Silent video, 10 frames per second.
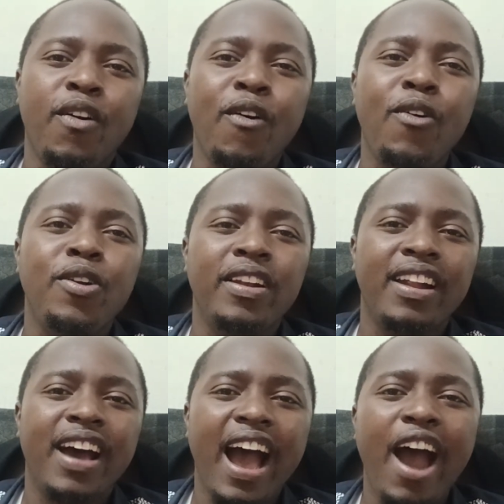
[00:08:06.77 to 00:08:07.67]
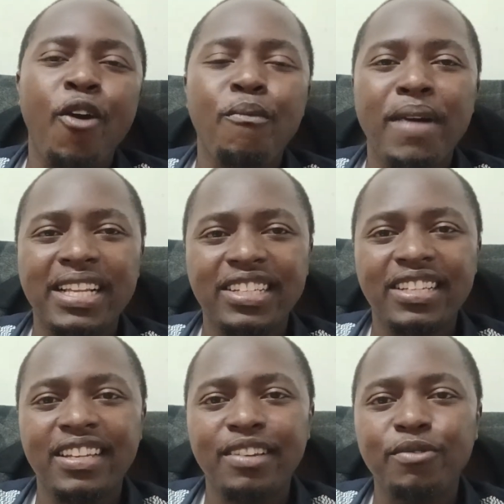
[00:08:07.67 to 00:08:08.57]
on how much
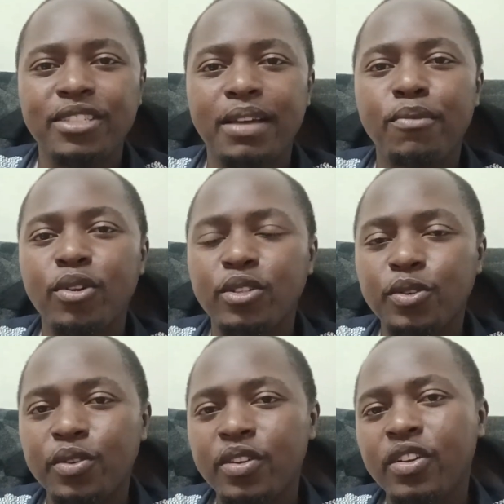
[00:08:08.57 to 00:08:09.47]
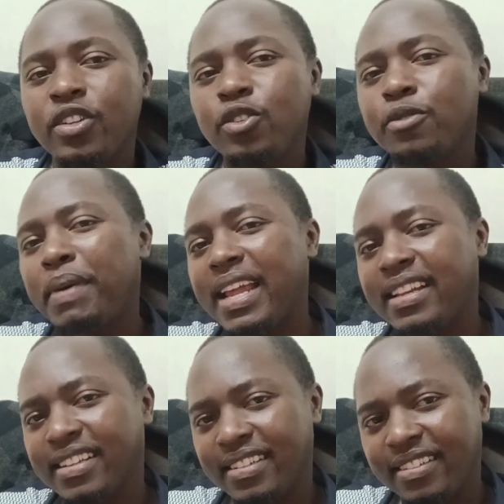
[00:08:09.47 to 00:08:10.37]
he was able to spend,
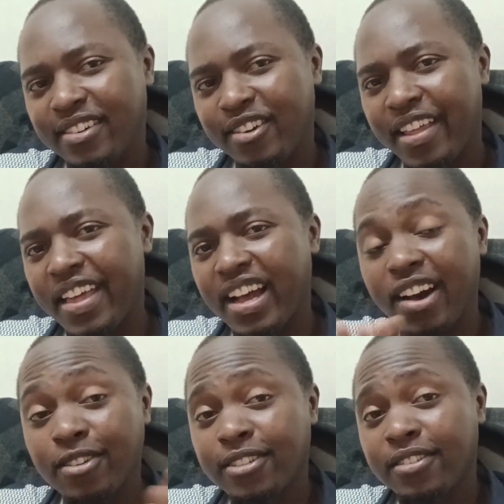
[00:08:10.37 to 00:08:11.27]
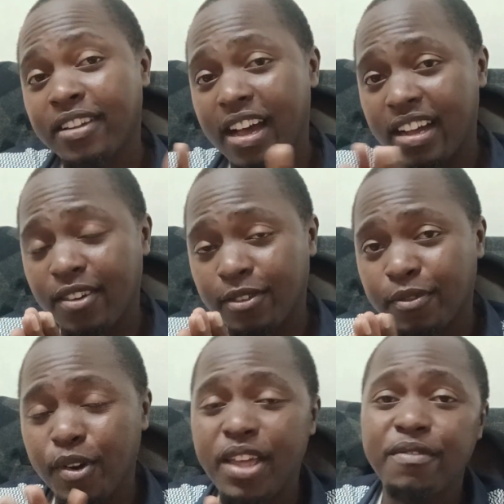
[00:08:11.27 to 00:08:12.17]
or rather account
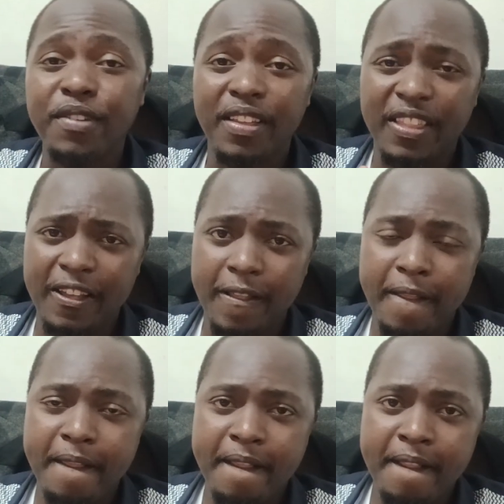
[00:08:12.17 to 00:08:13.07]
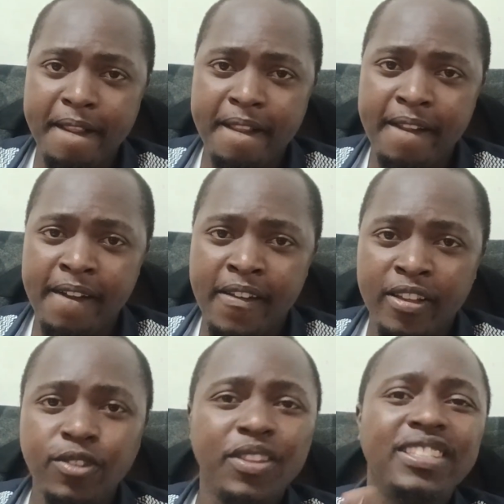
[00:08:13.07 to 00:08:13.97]
for everything.
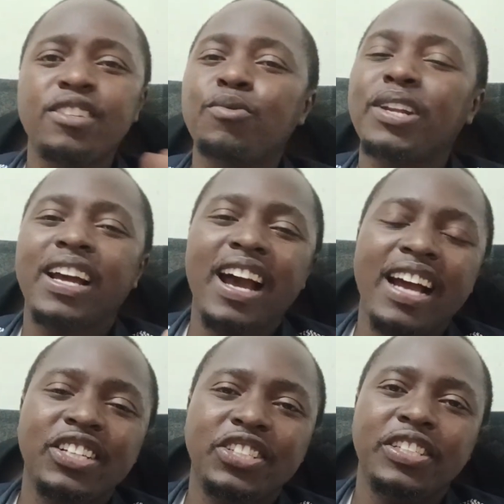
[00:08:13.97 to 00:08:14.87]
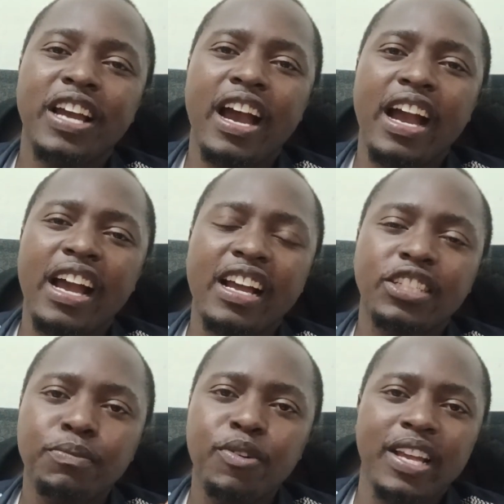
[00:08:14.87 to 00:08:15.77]
So this is what a cash
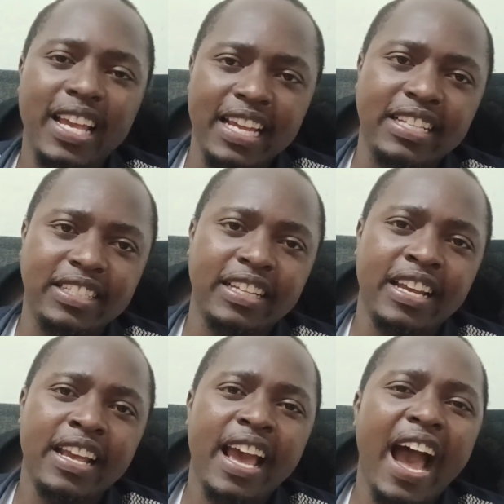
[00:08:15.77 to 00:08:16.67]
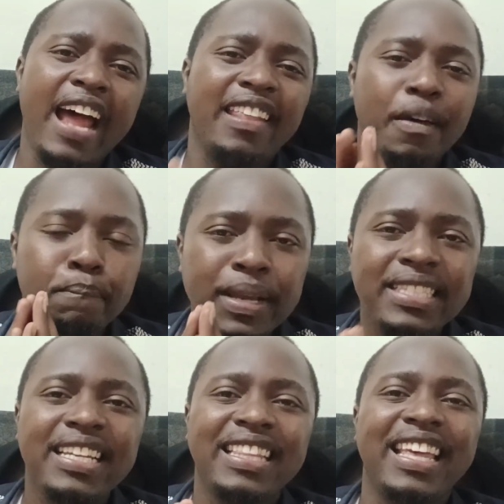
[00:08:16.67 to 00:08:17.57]
book is, and the
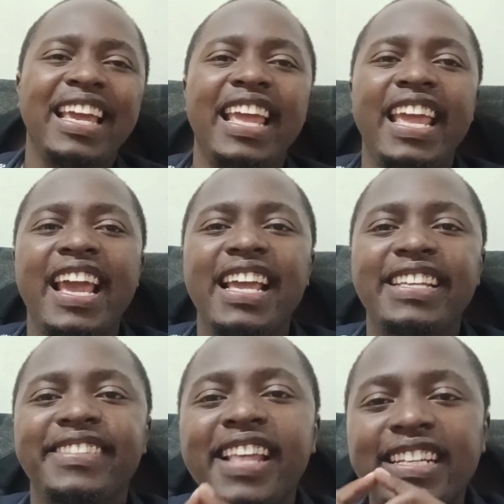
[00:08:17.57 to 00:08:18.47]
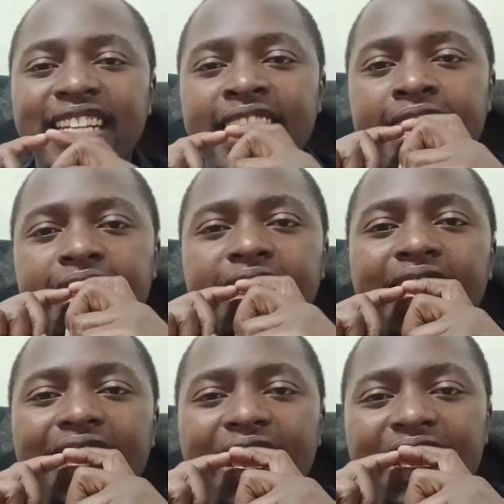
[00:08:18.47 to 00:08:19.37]
basic thing here is that
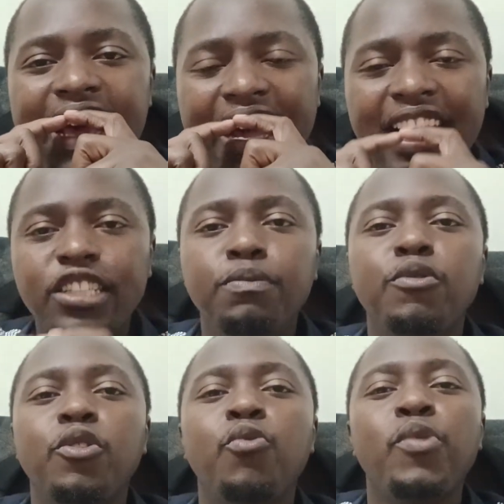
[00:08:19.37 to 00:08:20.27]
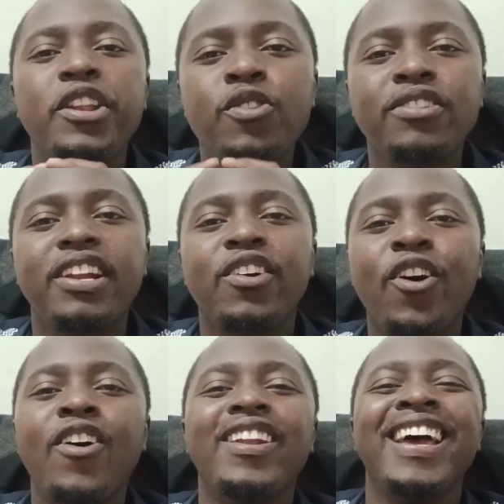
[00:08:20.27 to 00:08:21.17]
in a cash book we don't
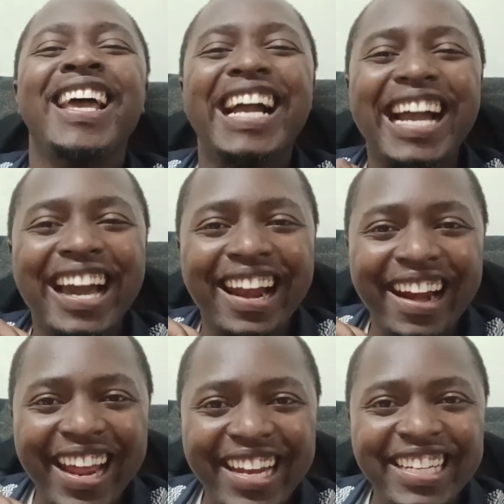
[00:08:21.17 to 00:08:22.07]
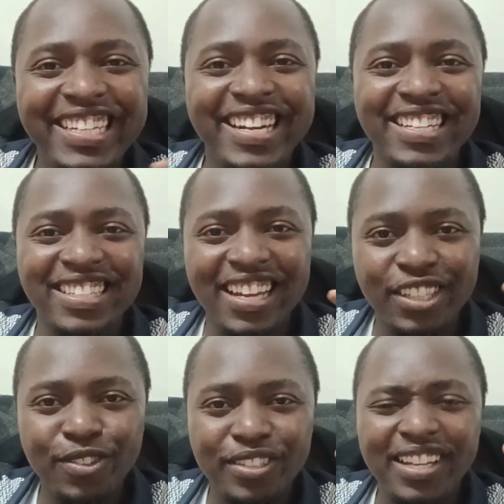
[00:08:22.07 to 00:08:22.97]
record credit
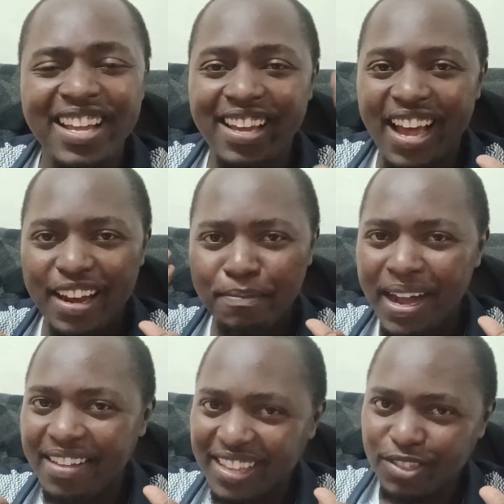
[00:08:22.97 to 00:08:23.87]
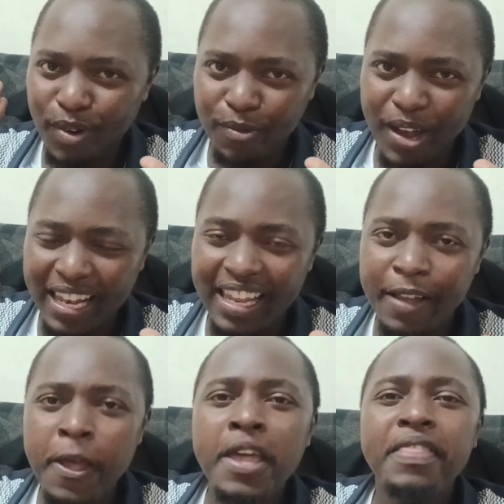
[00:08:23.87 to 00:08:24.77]
transactions. And mark this one well,
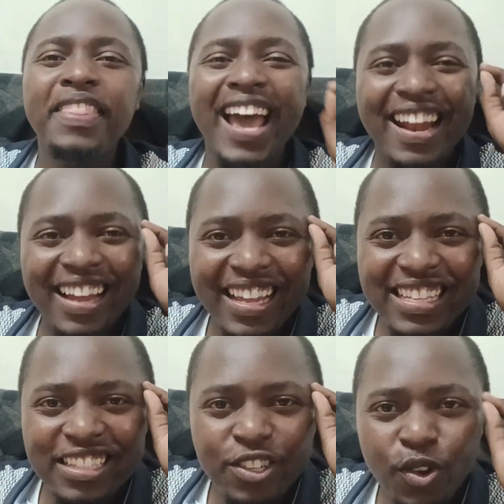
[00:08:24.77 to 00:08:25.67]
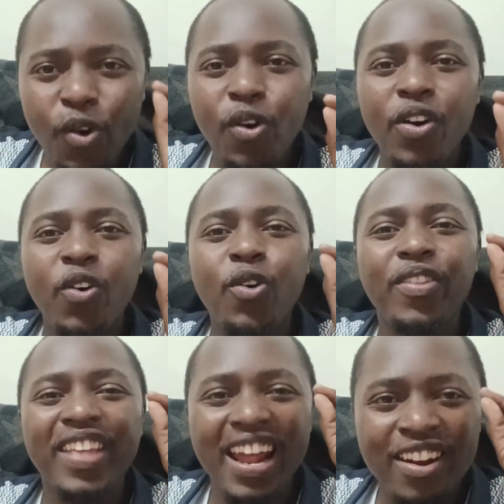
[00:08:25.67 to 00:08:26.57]
there
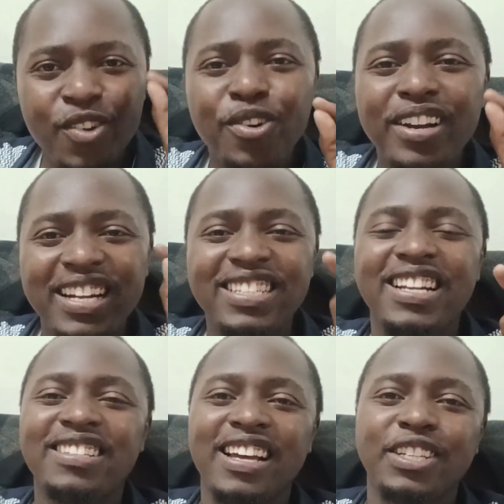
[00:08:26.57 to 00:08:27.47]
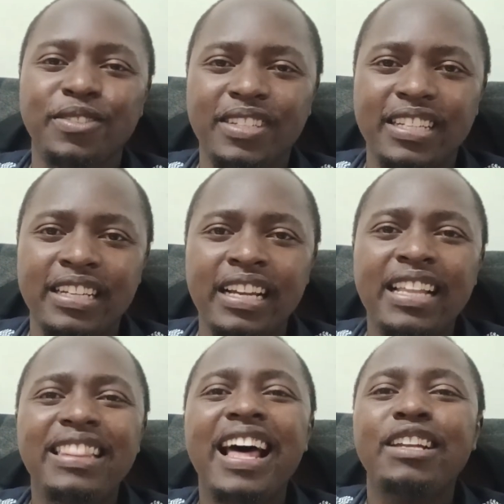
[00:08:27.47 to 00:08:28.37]
are no credit transactions
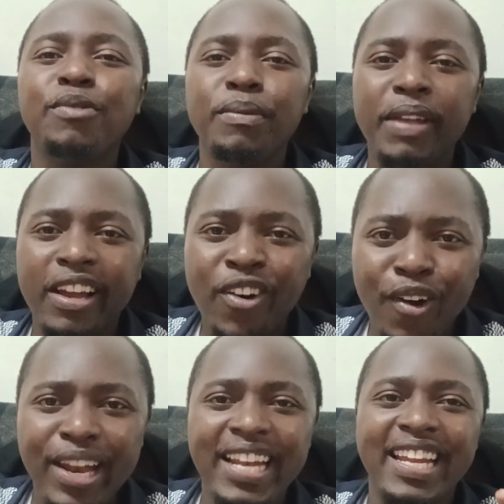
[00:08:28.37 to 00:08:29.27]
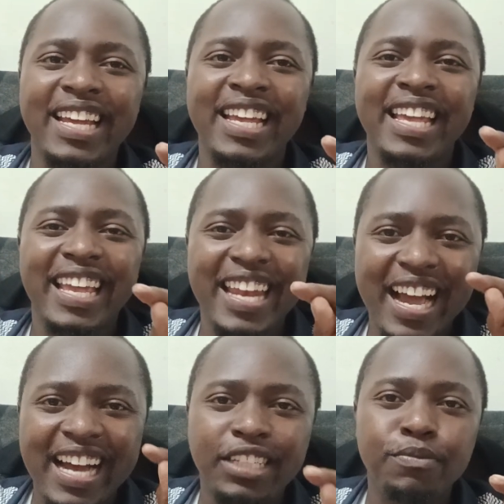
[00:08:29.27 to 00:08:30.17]
that will be recorded in a
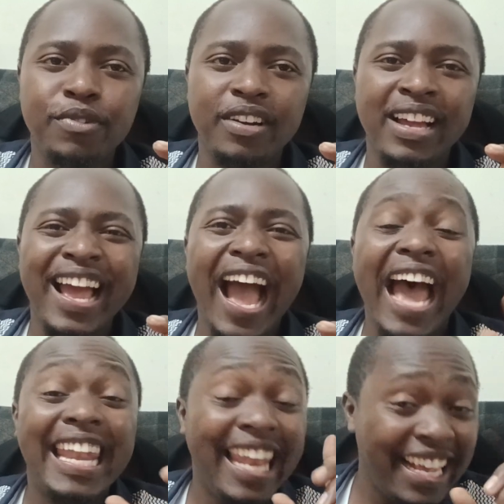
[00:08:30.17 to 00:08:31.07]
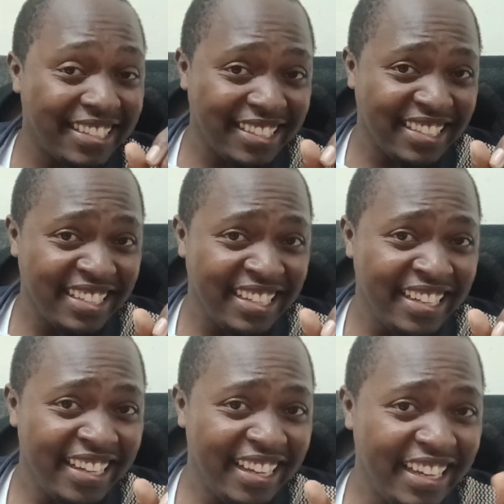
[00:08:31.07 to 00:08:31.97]
cash book unless
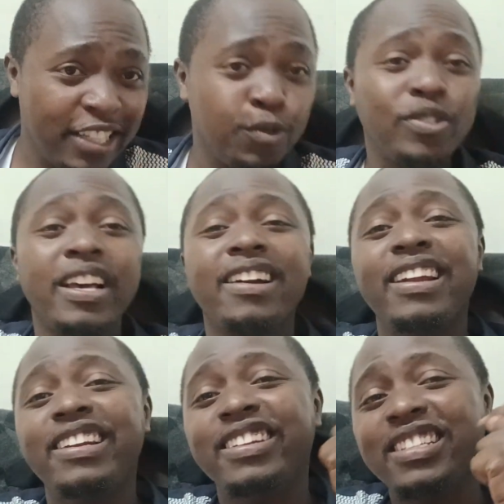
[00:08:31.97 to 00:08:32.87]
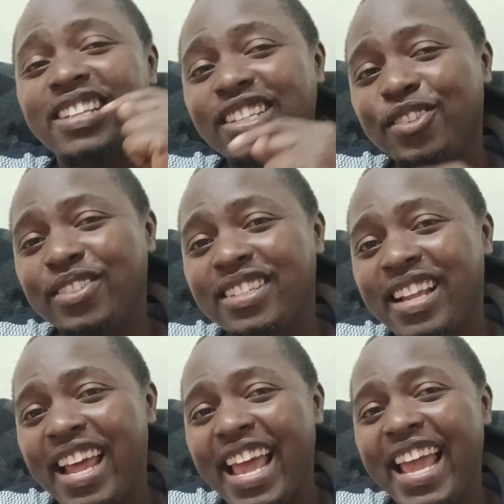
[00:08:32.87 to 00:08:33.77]
it was a credit transactions
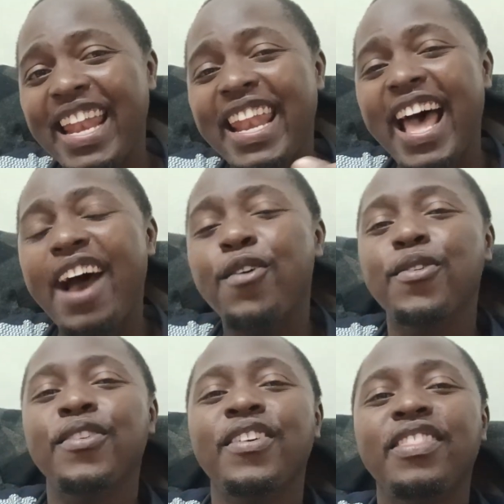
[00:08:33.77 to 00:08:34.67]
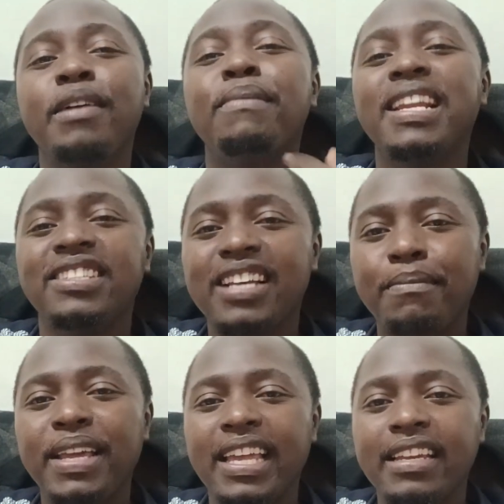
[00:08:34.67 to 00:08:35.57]
and now the money is
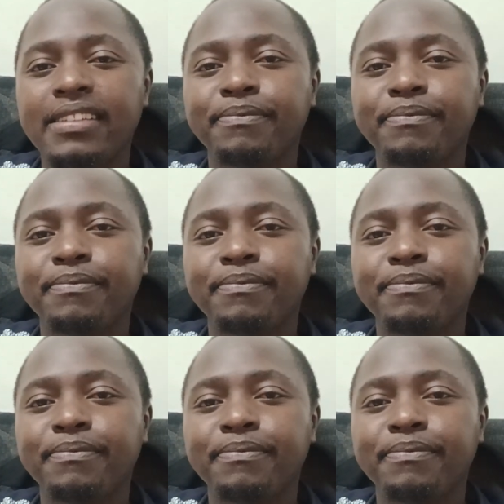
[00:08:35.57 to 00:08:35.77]
coming in.